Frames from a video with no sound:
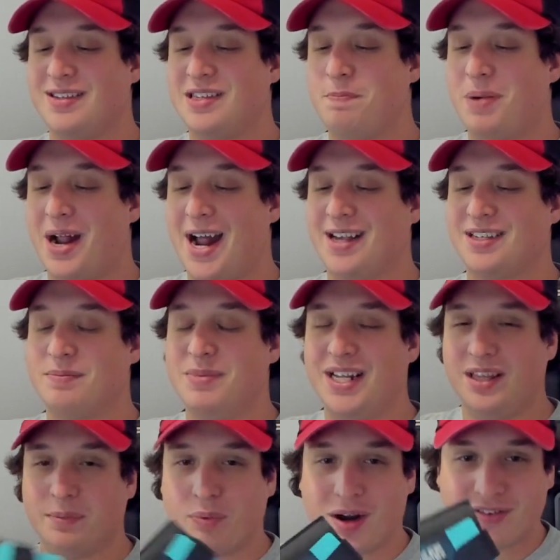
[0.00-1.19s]
the past, meeting
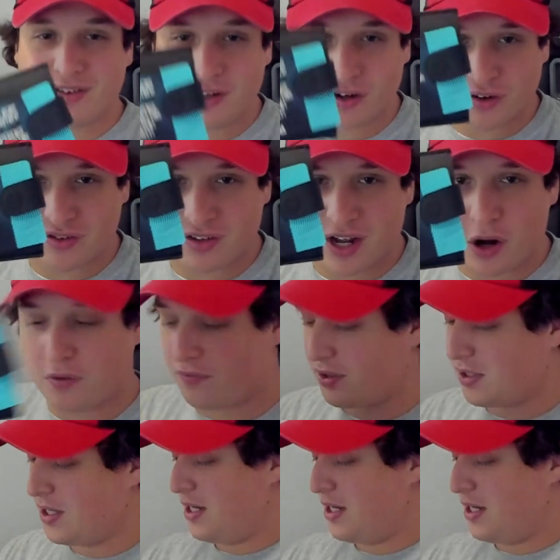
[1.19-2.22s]
the present yourself.